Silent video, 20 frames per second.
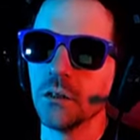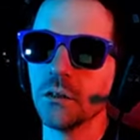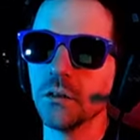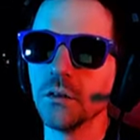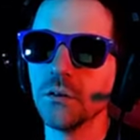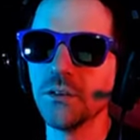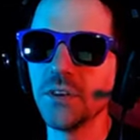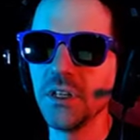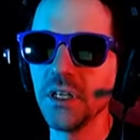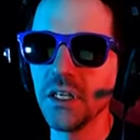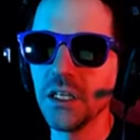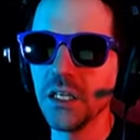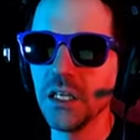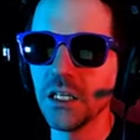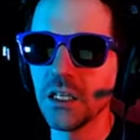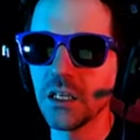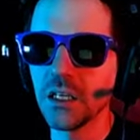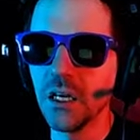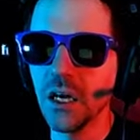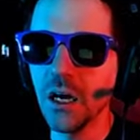the
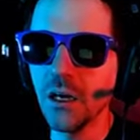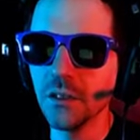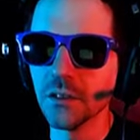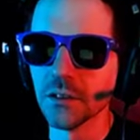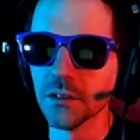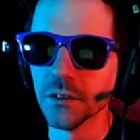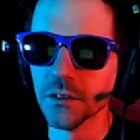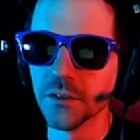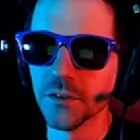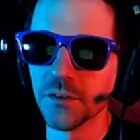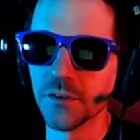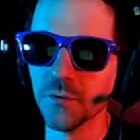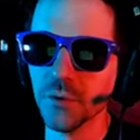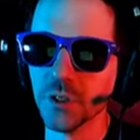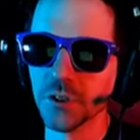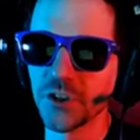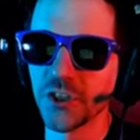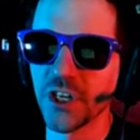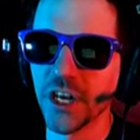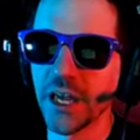colors will
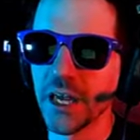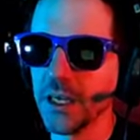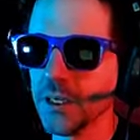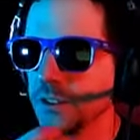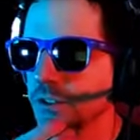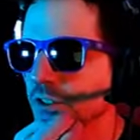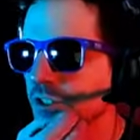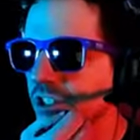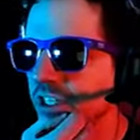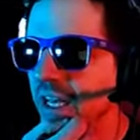change